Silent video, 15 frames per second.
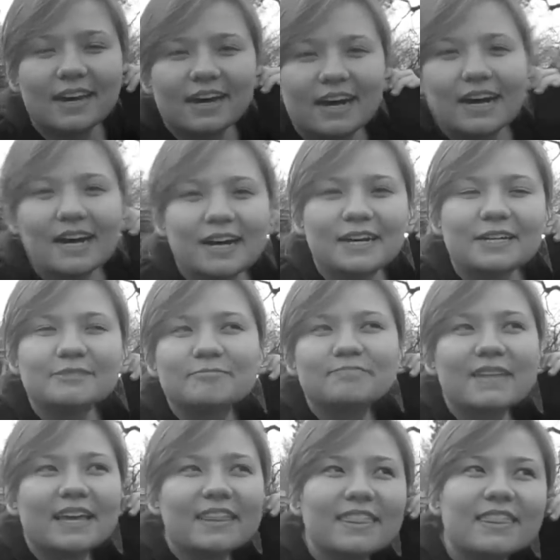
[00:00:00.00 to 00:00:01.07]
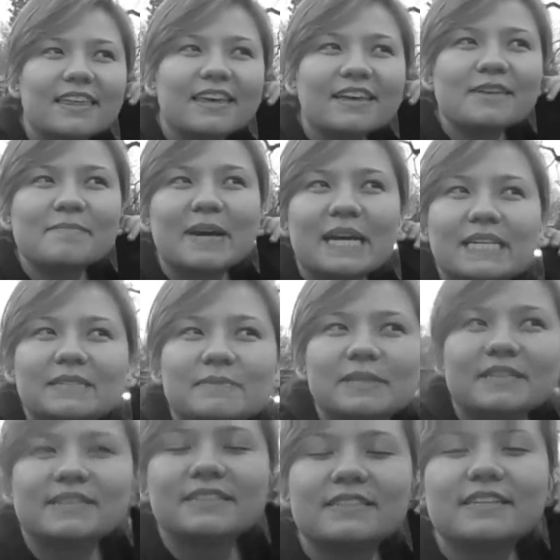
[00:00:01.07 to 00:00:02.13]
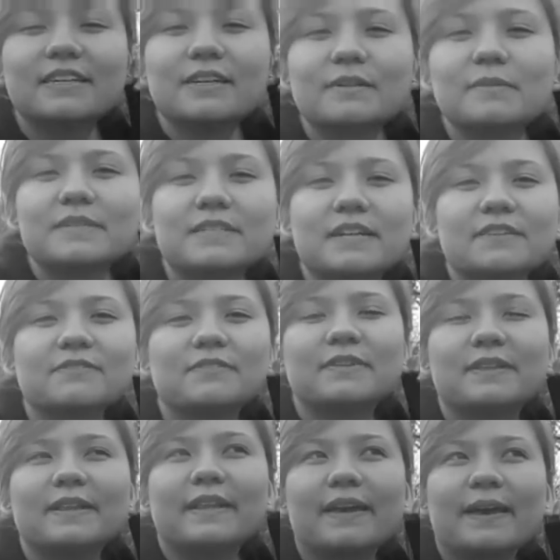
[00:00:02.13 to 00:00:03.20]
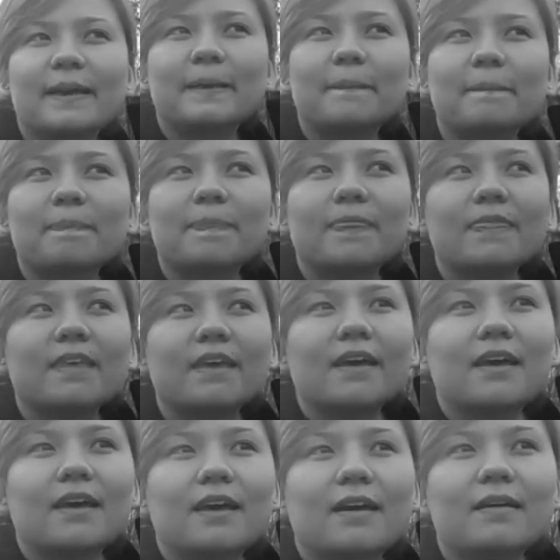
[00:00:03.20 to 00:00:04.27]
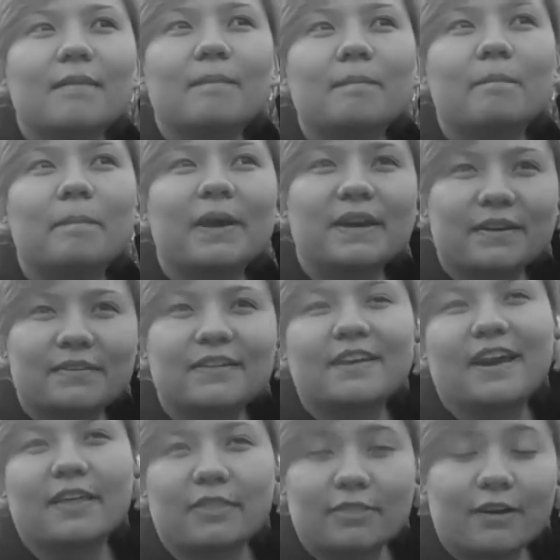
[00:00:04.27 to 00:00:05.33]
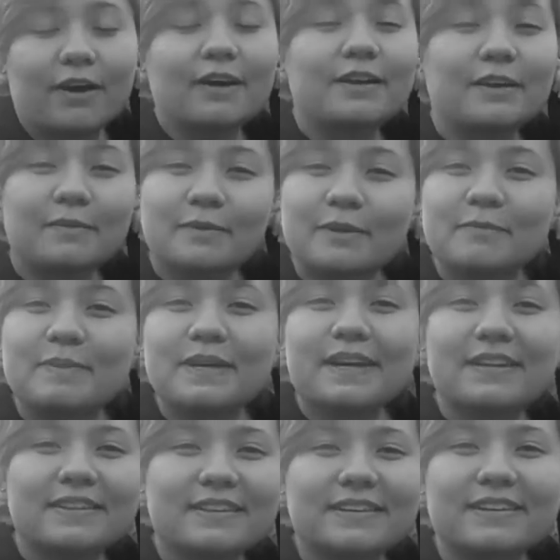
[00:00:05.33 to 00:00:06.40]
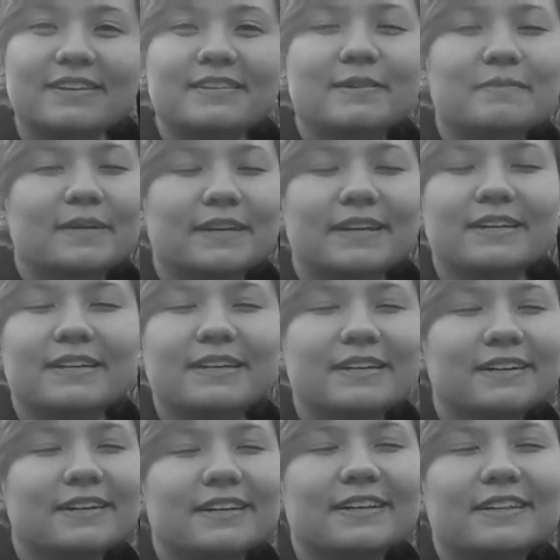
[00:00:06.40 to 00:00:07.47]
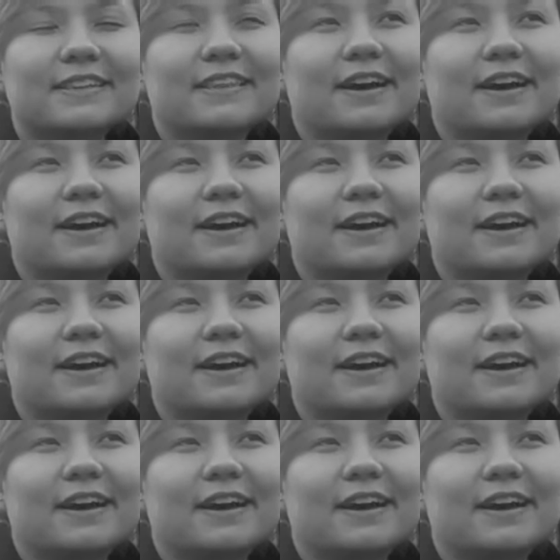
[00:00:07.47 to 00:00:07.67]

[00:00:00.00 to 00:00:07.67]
I think my experience here was definitely better than I thought it would be. I think in the beginning, and